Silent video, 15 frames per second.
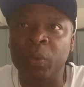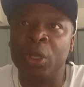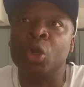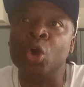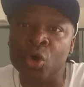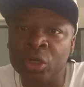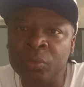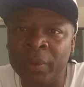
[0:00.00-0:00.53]

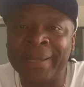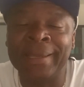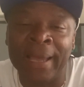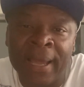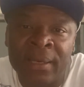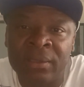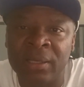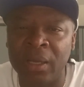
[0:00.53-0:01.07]
We
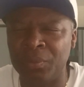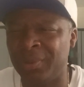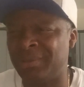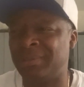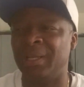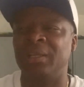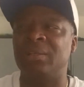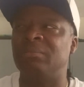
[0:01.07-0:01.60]
can. That would have
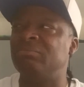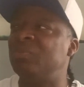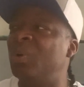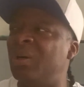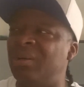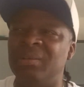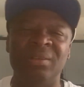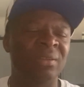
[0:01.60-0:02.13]
taken
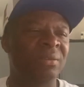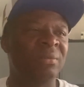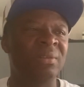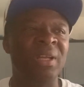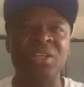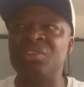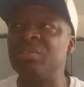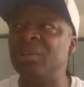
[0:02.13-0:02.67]

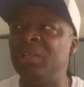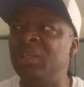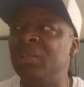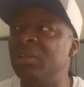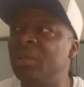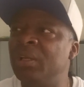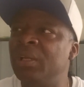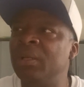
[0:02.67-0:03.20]

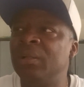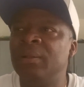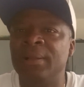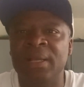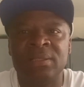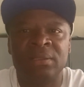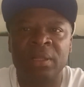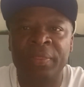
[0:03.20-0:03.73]
literally
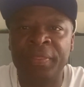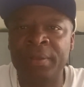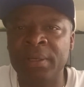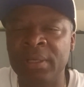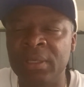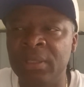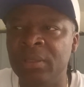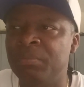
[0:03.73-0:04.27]
less than
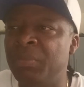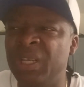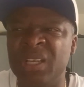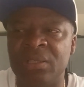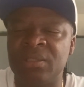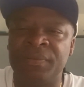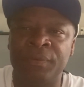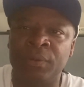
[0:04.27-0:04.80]
30
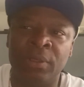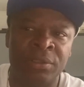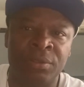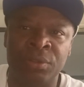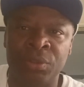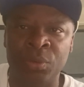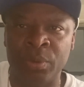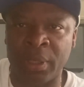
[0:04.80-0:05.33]
minutes for us
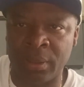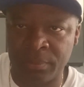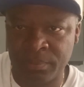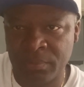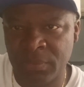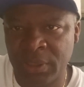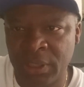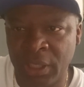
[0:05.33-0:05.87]
to do that,
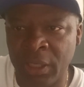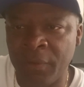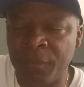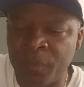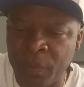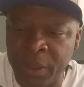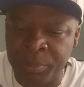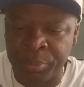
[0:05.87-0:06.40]

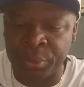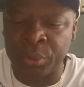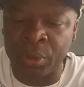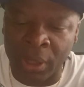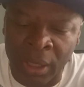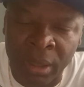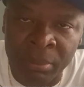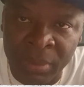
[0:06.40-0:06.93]
if we
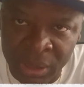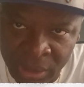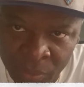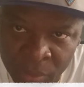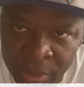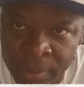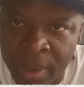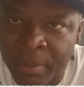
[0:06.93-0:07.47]
put our money
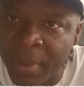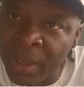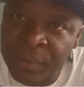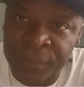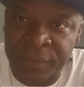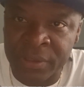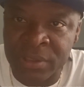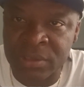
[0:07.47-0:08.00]
where our
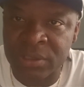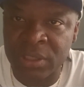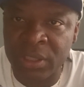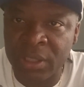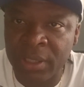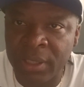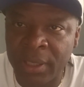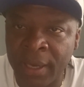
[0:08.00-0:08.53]
mouth is.
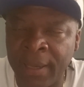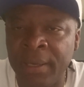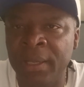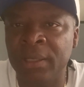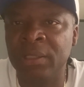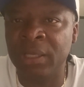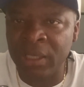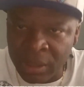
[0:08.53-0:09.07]
and
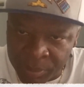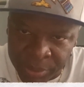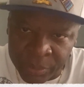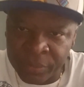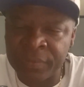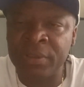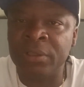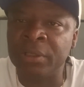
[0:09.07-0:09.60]
then keep it
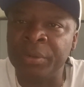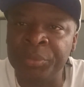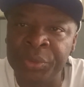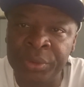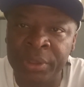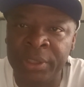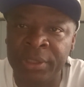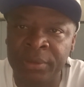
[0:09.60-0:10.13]
within the
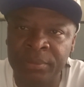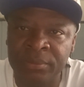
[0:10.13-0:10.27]
community.